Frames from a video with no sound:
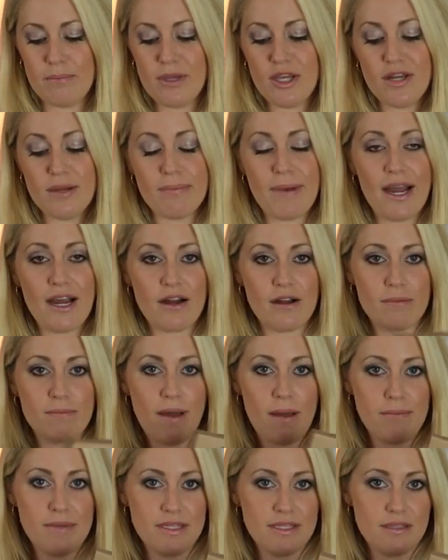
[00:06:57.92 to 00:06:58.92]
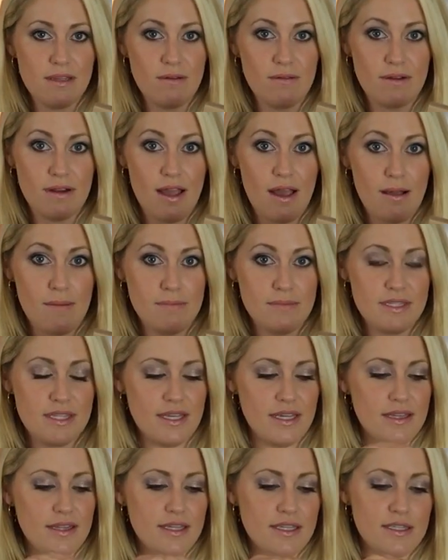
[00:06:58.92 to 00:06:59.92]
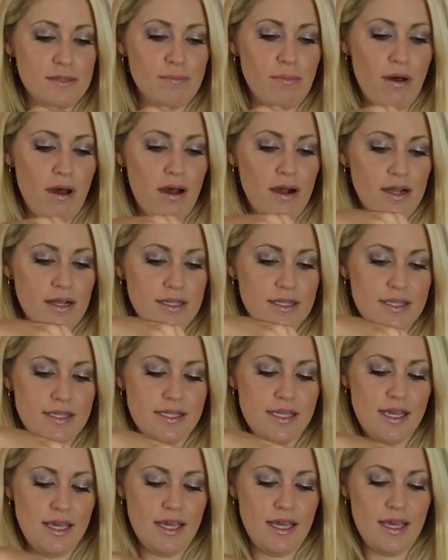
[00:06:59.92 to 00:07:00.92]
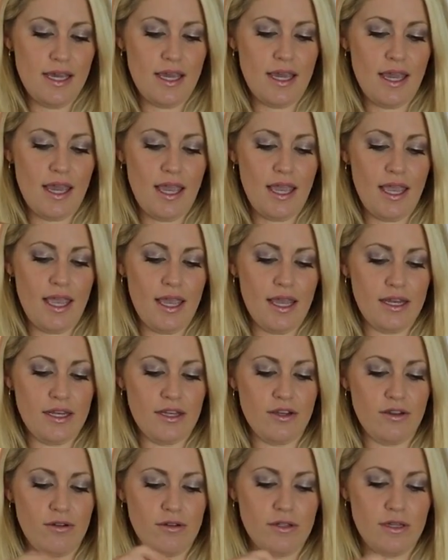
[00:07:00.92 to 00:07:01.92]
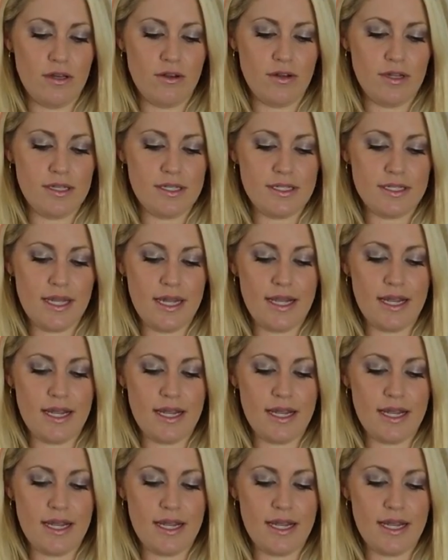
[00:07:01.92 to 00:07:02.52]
Beauty by Earth pumice stone comes in this box, and you'll notice that